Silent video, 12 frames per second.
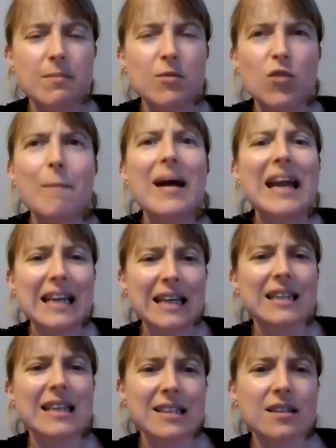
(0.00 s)
remaining
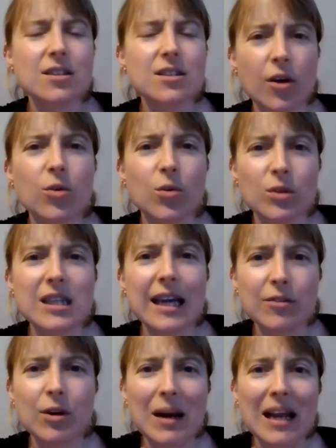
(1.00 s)
in these so-called
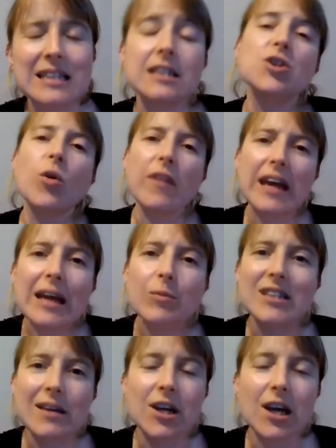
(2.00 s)
sacred places. Not that he
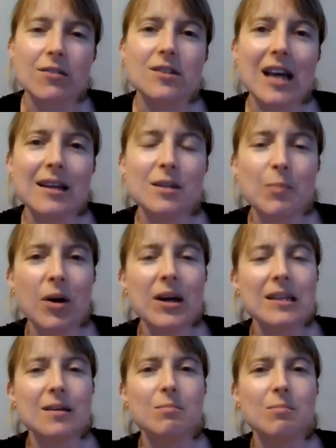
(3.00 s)
was ever contained by
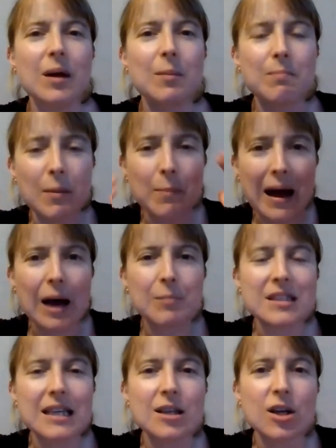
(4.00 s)
them, but
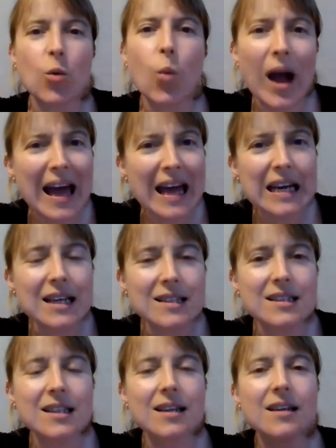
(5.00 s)
perhaps there's an
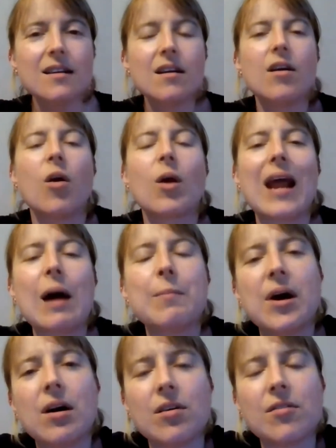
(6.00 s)
awareness on our
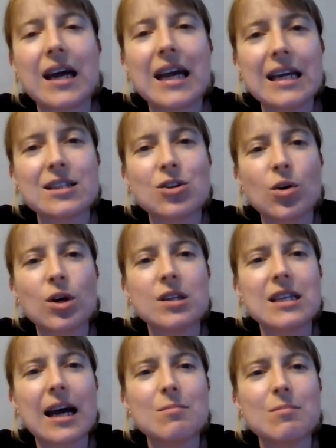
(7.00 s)
part that he's not
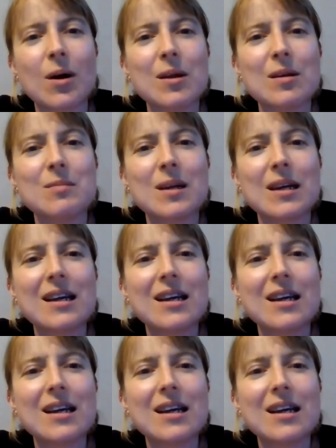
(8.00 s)
contained by them.